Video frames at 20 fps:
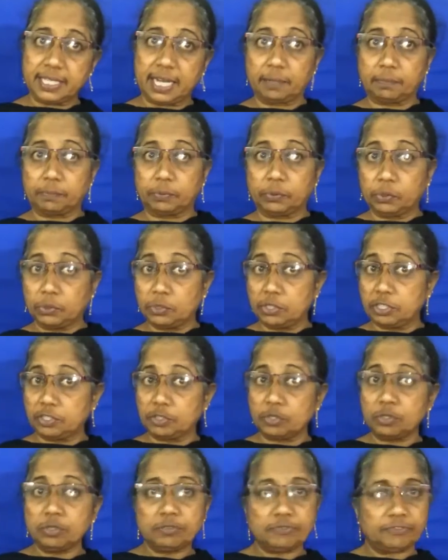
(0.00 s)
are a boon
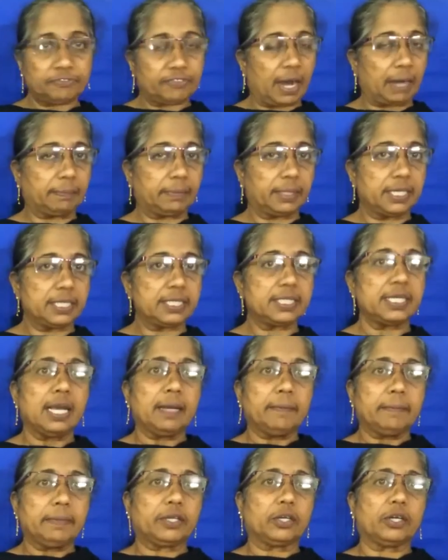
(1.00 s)
to farmers
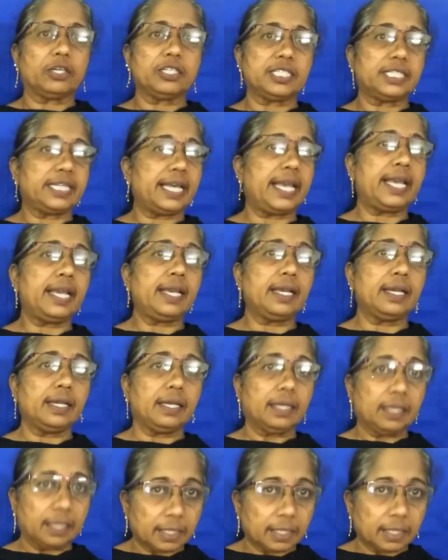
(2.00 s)
because they